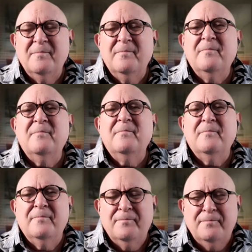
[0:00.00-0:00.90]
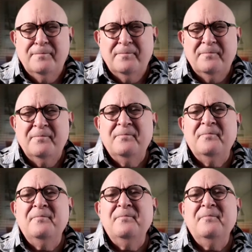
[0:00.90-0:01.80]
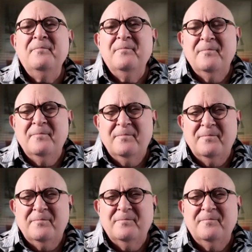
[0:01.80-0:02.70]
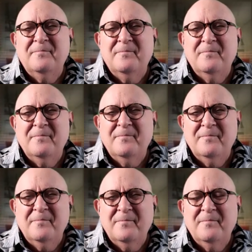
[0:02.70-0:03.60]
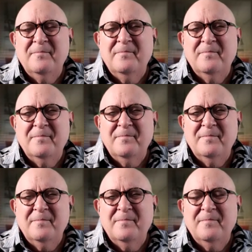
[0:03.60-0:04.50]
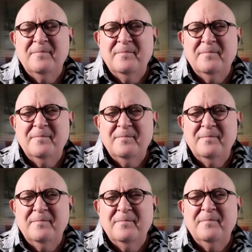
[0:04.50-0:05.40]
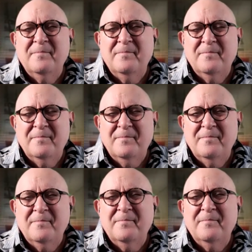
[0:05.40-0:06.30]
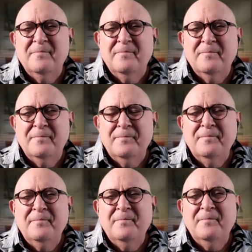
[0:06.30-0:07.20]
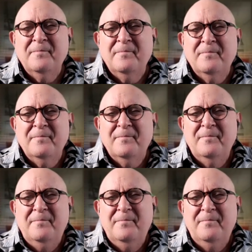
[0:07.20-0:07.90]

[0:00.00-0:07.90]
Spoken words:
[no speech]